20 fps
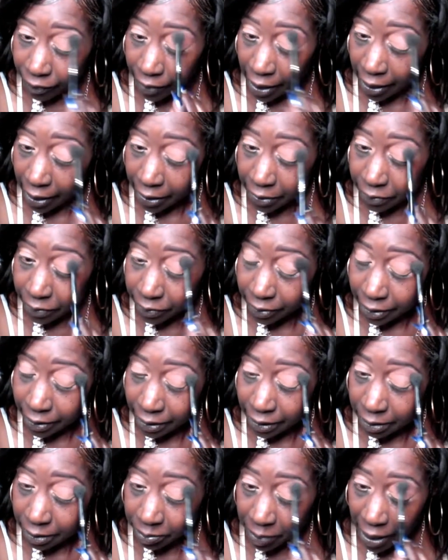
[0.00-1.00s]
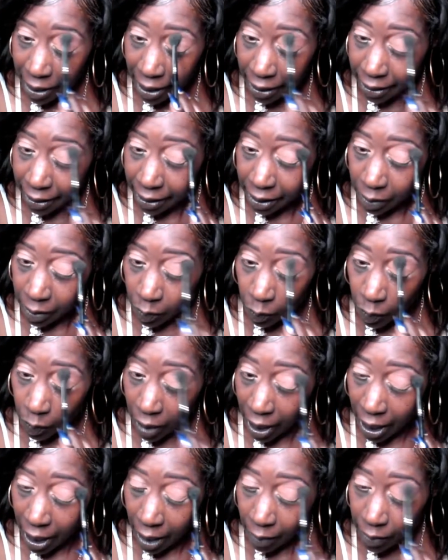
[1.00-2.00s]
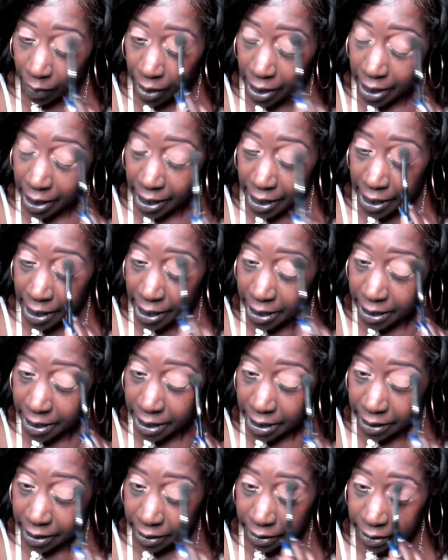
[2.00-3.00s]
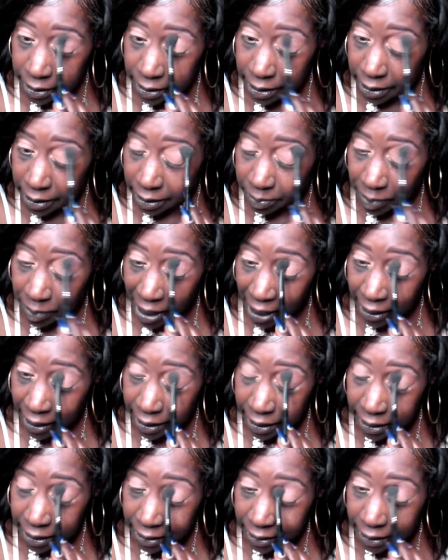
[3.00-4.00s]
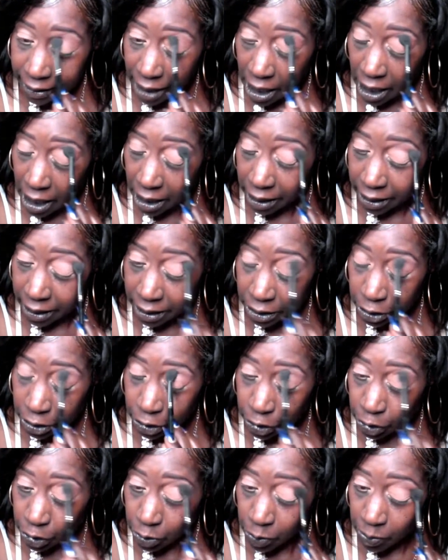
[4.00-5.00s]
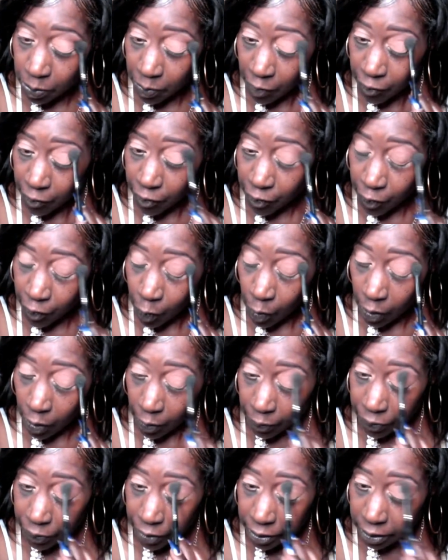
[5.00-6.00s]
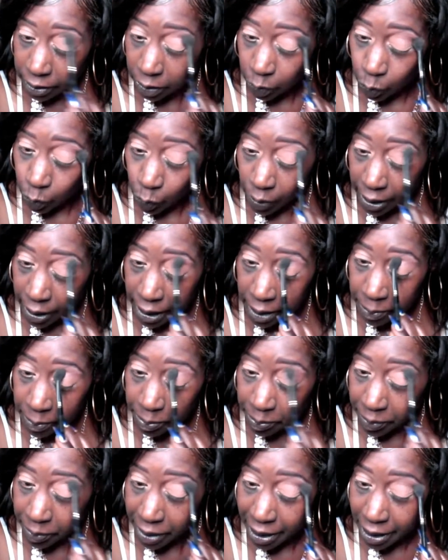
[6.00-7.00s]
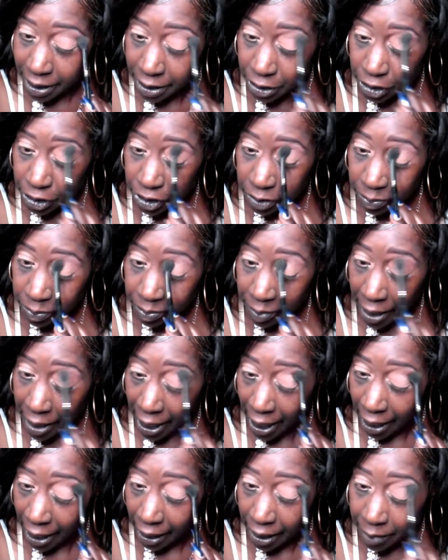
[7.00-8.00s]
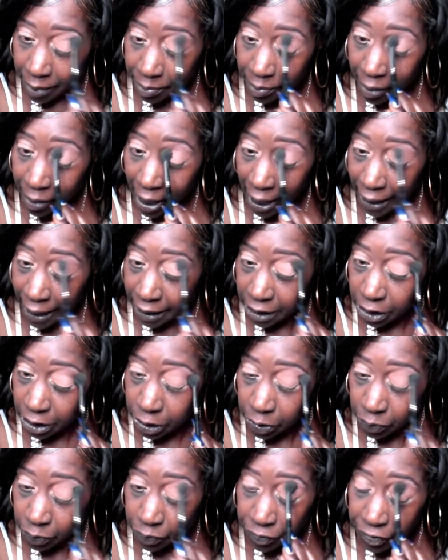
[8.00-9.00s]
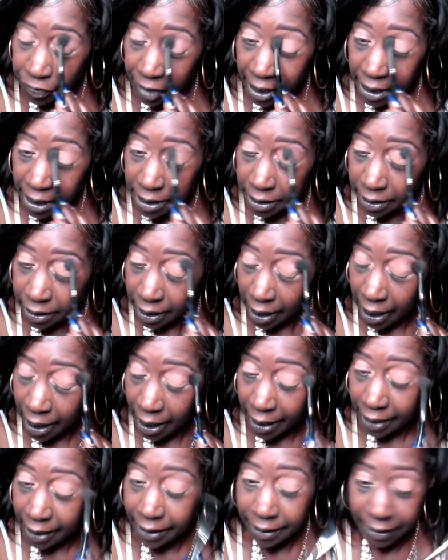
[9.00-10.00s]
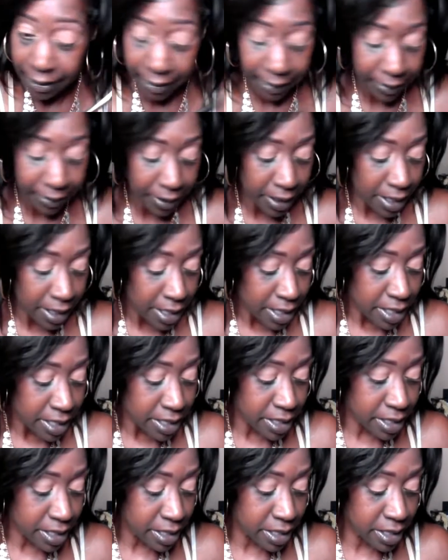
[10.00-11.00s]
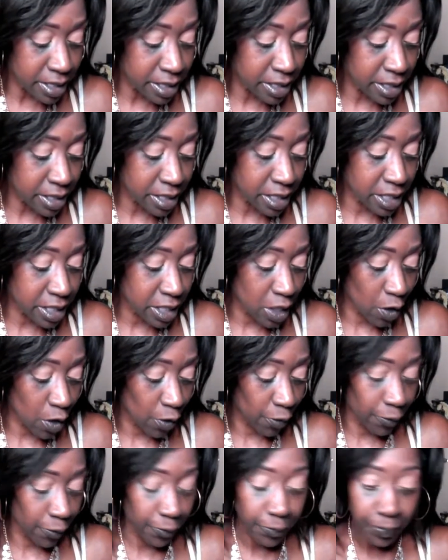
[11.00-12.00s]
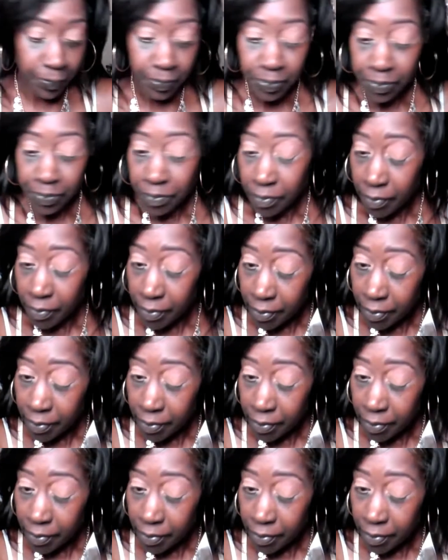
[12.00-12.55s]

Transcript: have not used this palette in a while. It is, this palette is uh, the dupe for the Sweet Peach palette by Too Faced, guys. So,